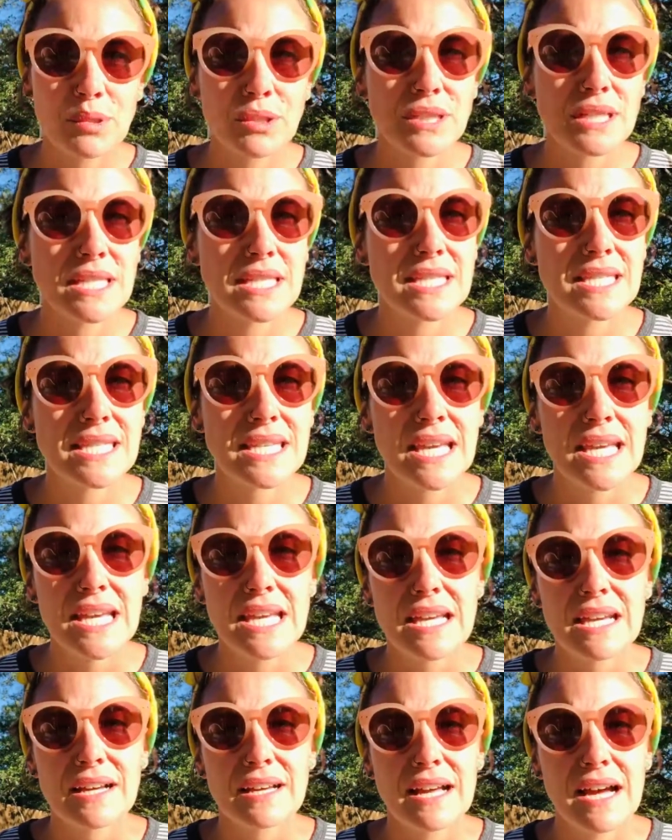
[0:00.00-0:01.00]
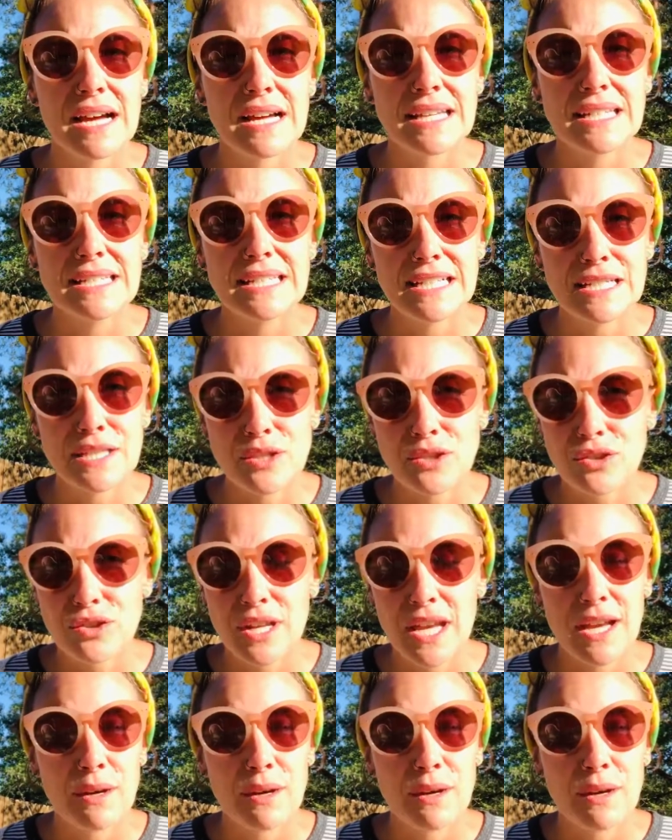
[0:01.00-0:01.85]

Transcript: is uh, yesterday.